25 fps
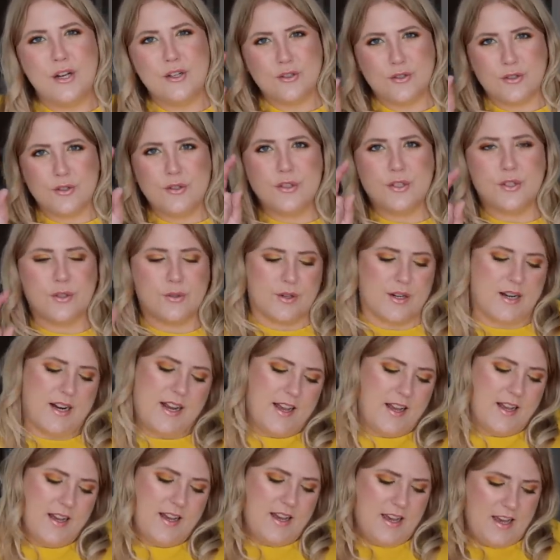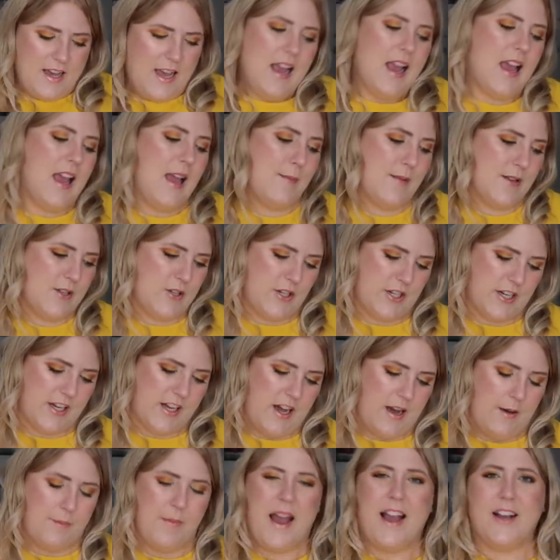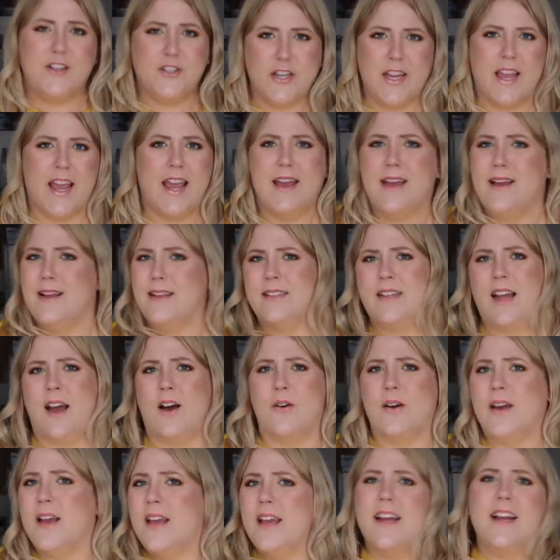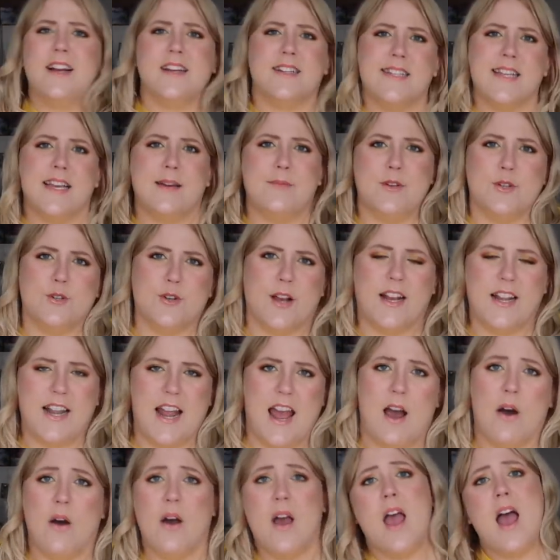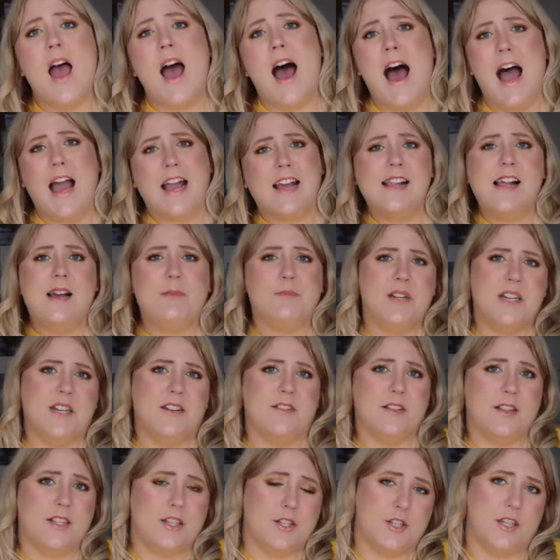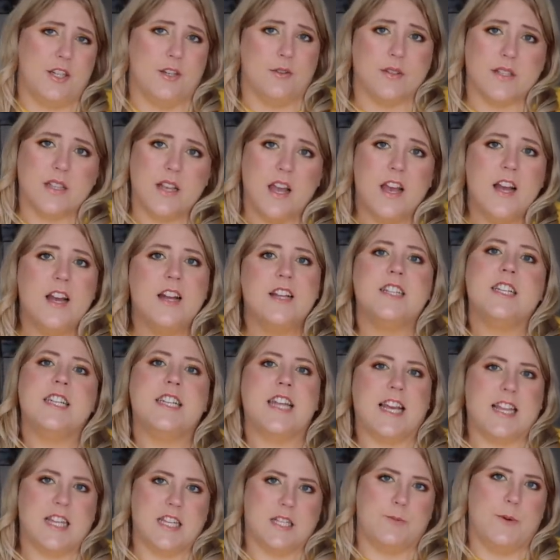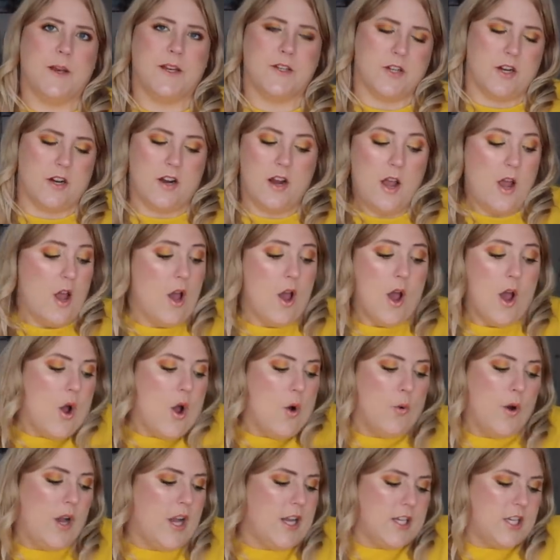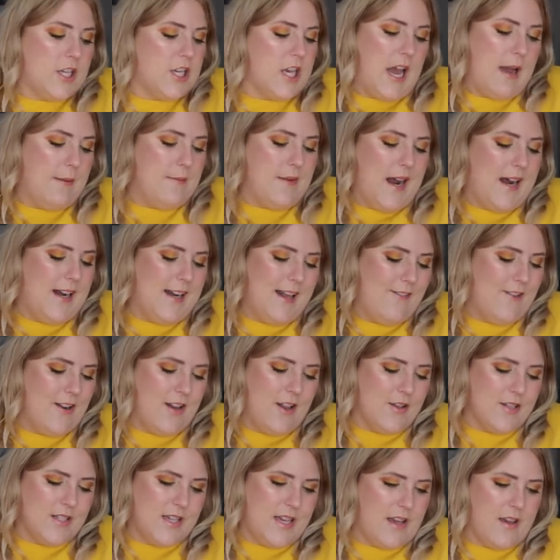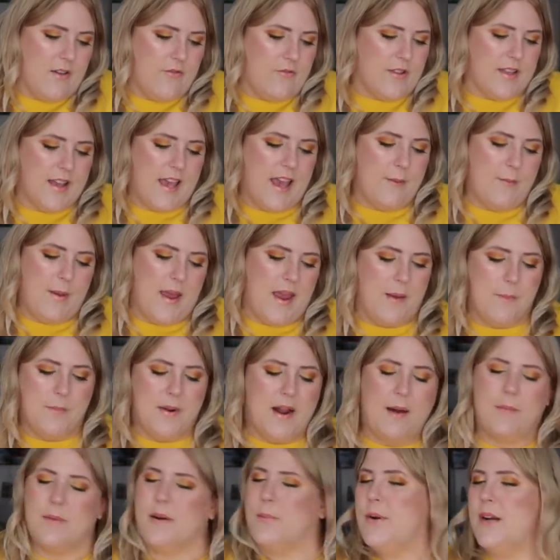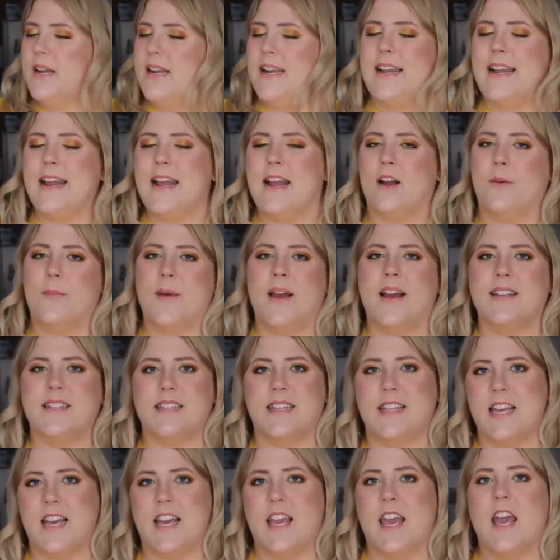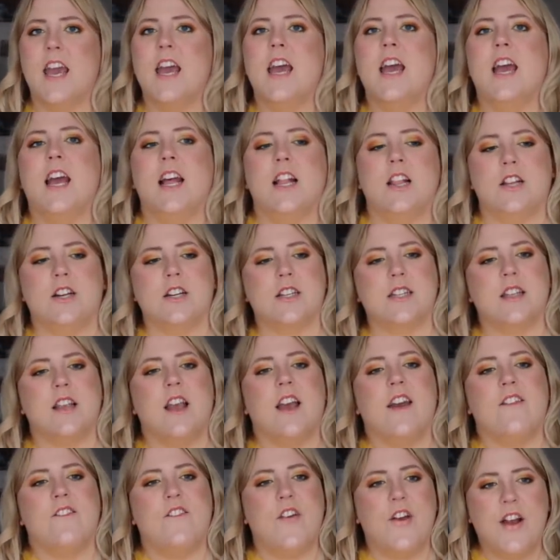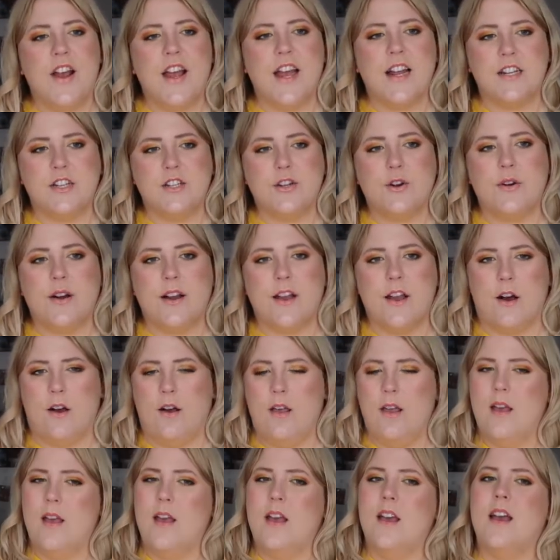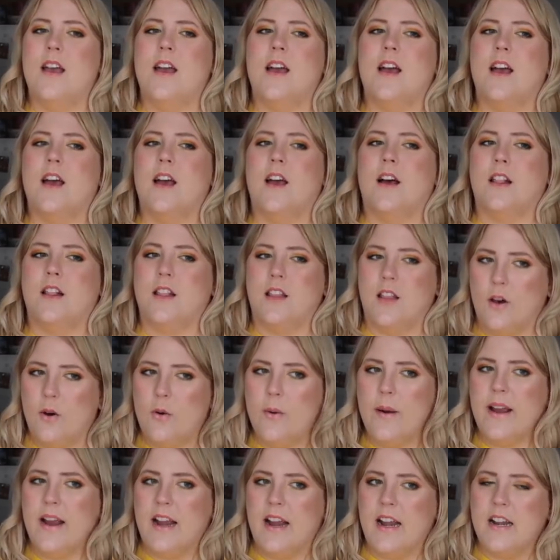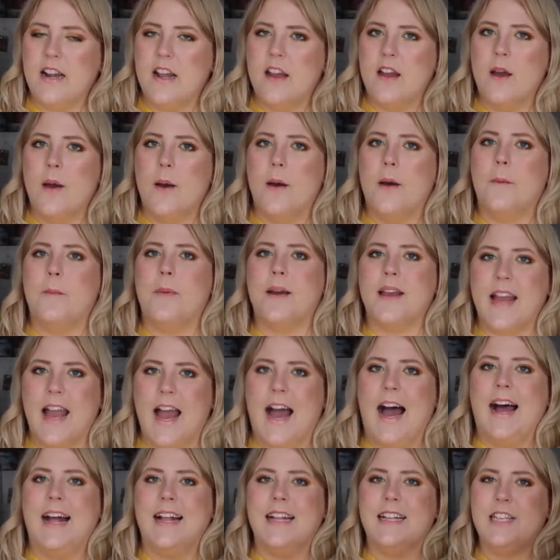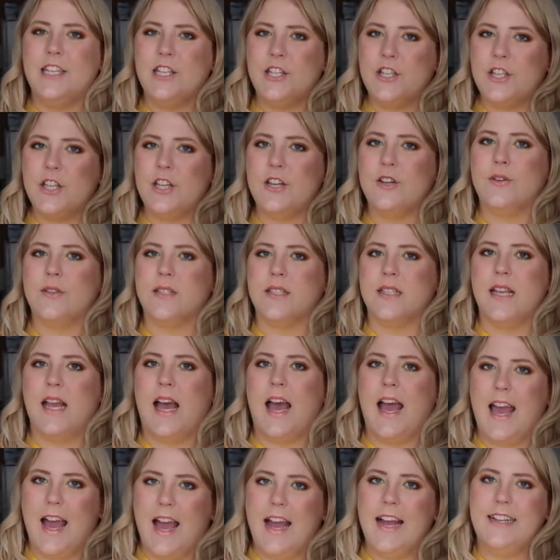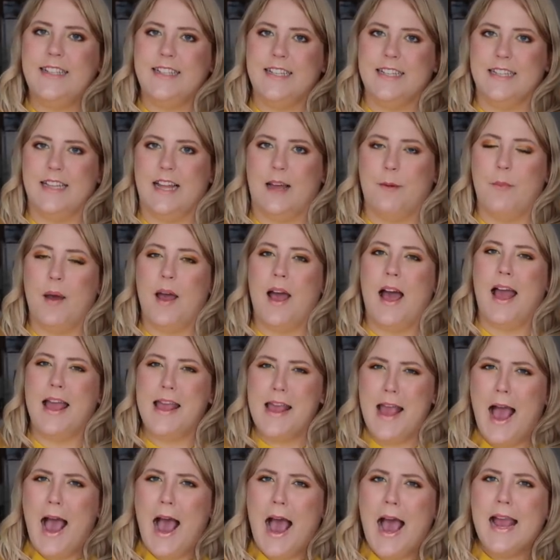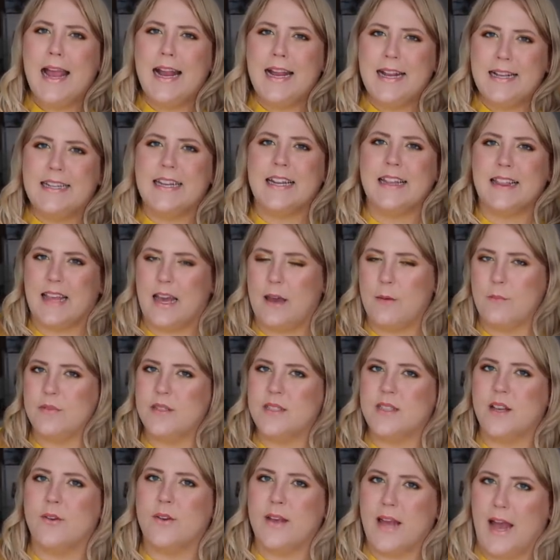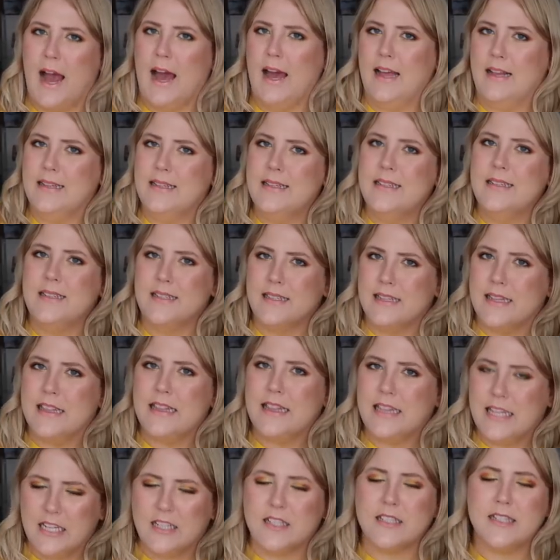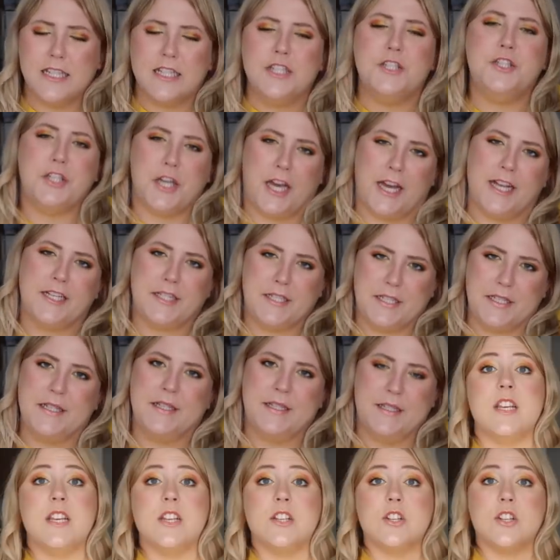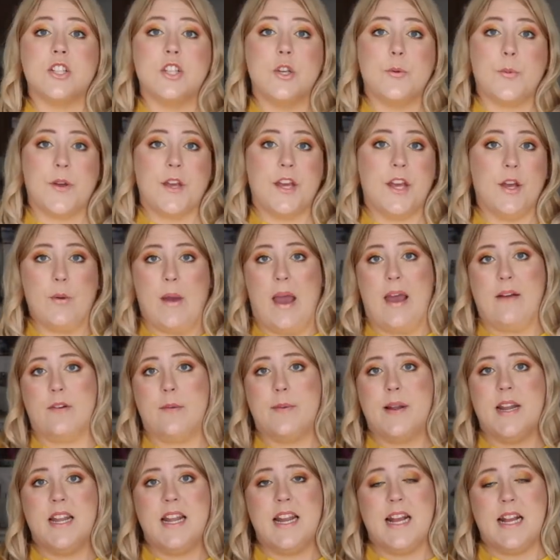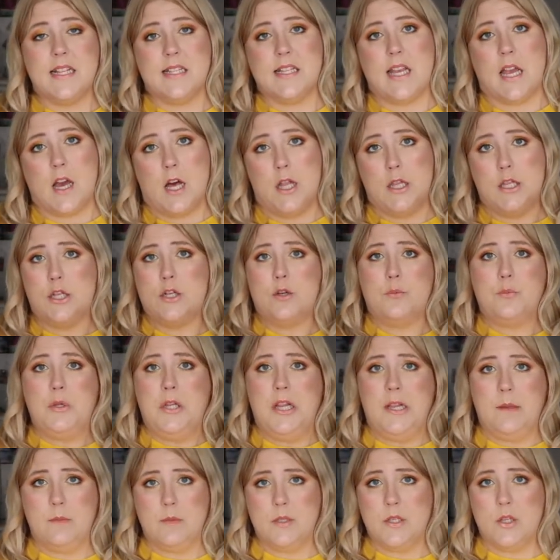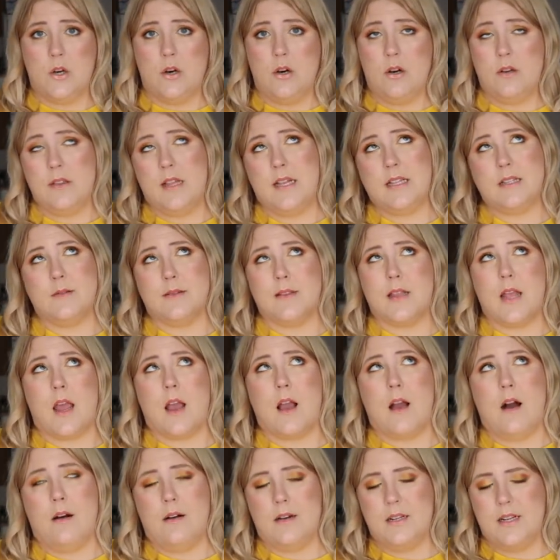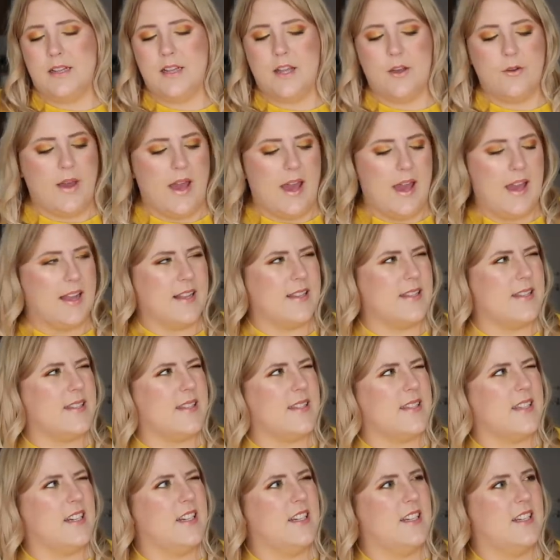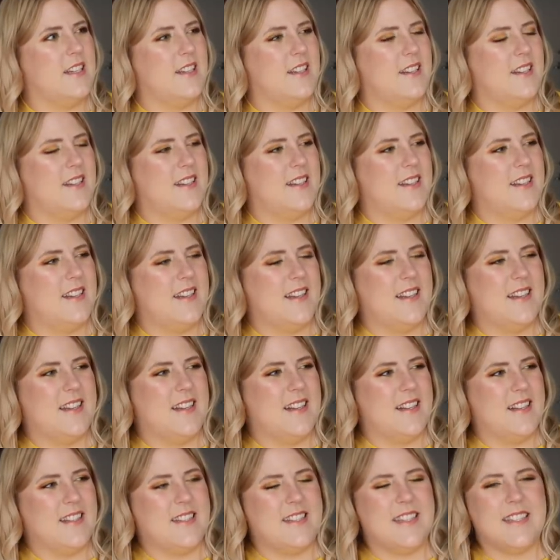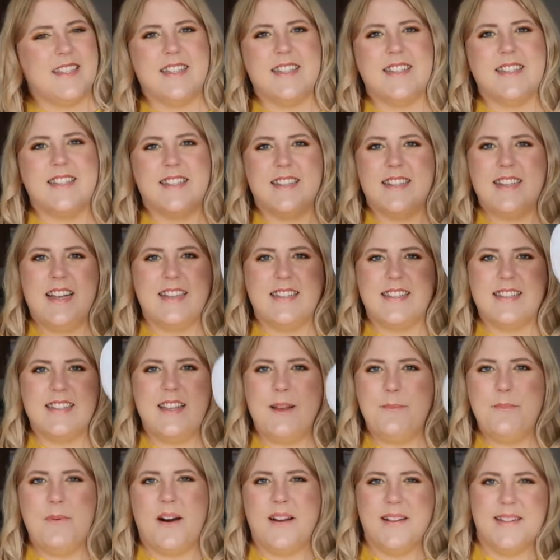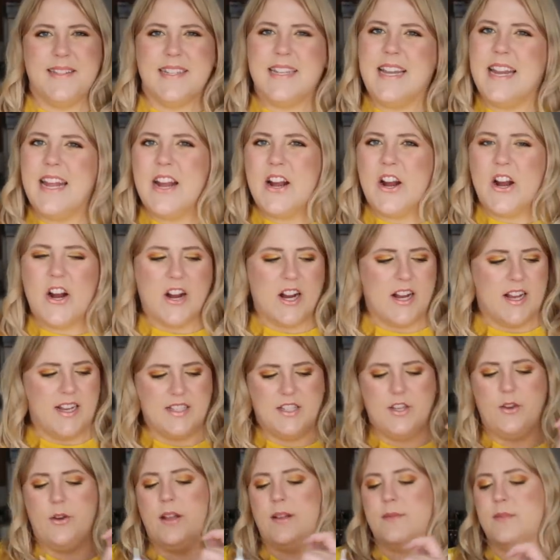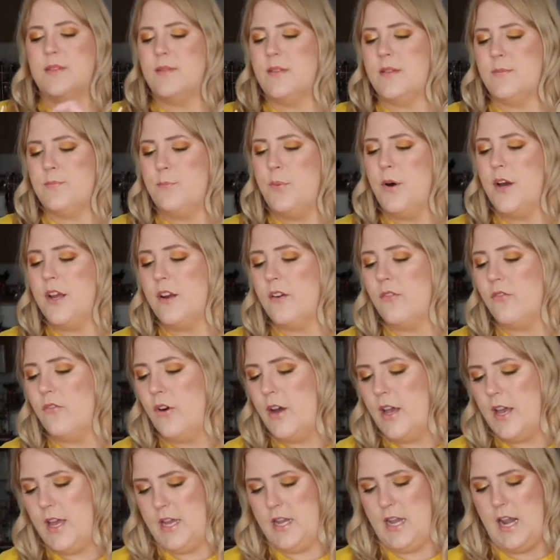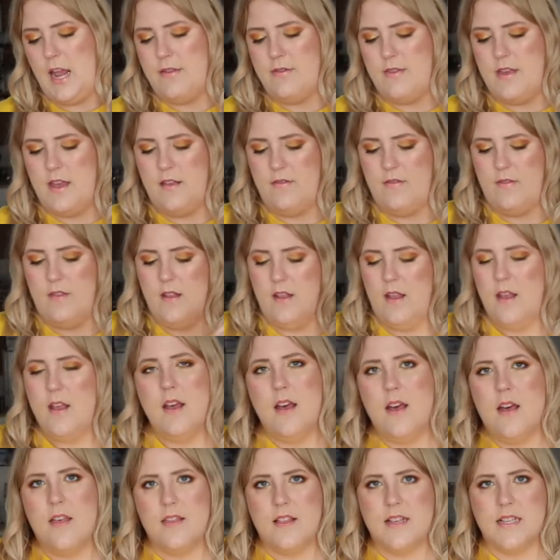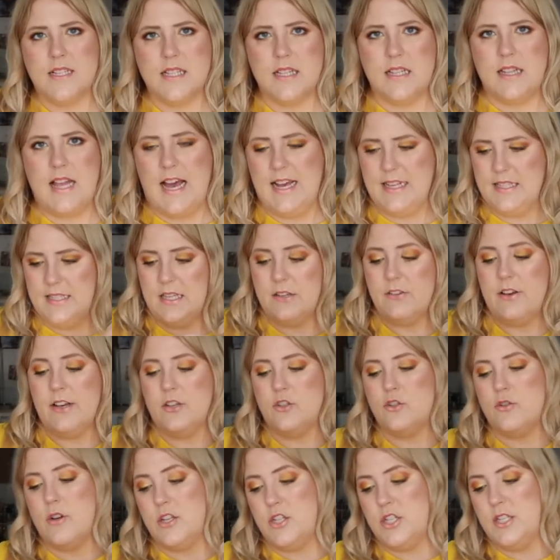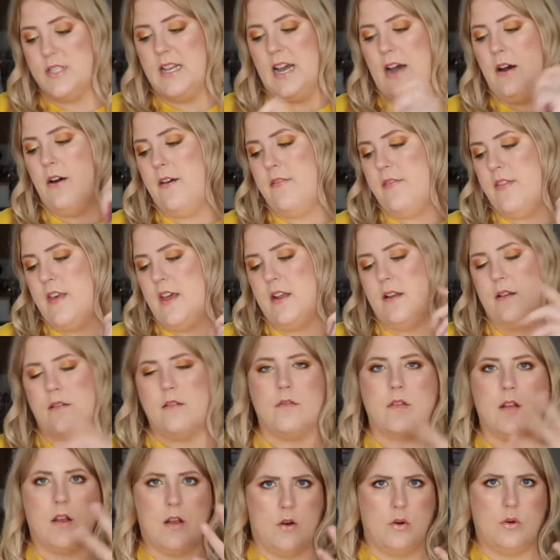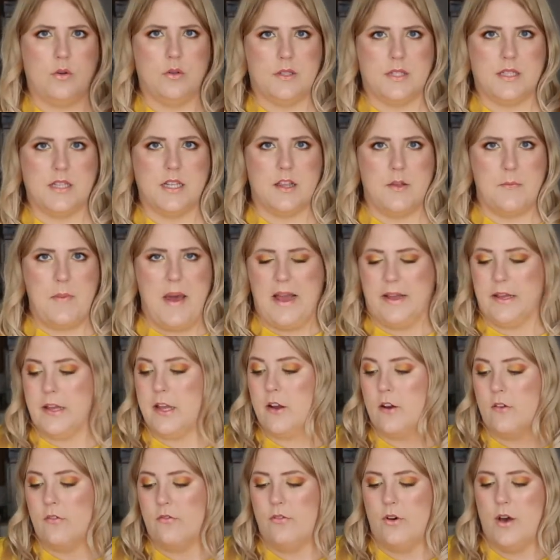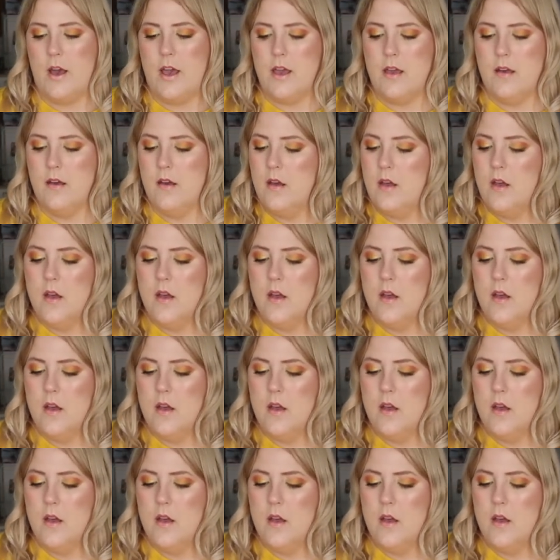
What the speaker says: True story, image to come. Actually, no, here's the image right now. I climbed a hill in these shoes to take this picture, which I'm not even using for the campaign, but I'm gonna put it in here because I think it looks very editorial, a little weird, but yeah, these shoes, I hiked in them. I hiked in them, so yeah, they're legit. These are super cute. Everybody needs like a little plimsoll. That's what they call it in the UK. It's just a slip-on sneaker because you can put your foot in and then this elastic like stretches out and then holds to the back of your foot.